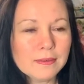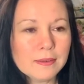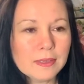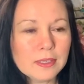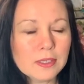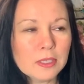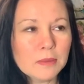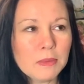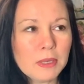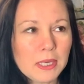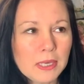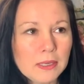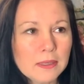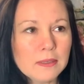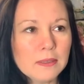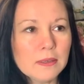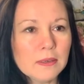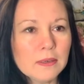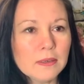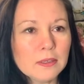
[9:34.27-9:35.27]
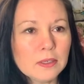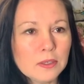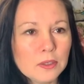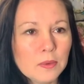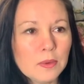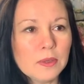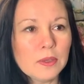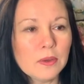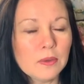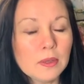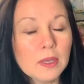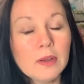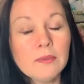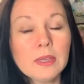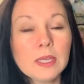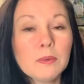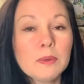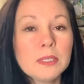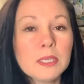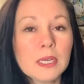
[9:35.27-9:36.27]
It's going to be easier to do what you love.
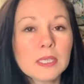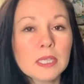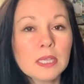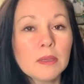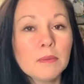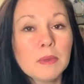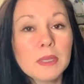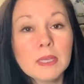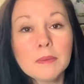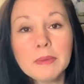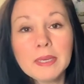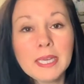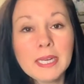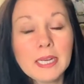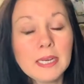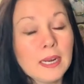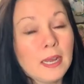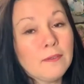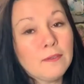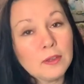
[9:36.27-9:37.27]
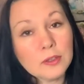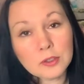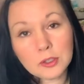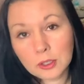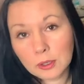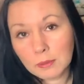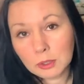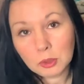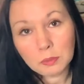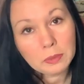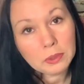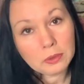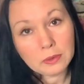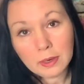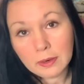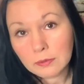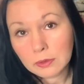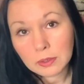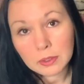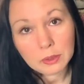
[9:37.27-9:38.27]
Like we talked in the, in the beginning, I feel so much better
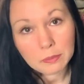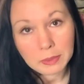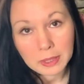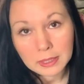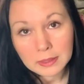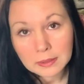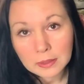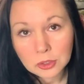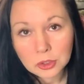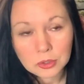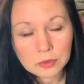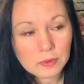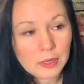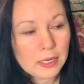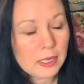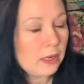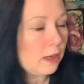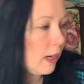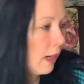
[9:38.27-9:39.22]
after a little paint session right here.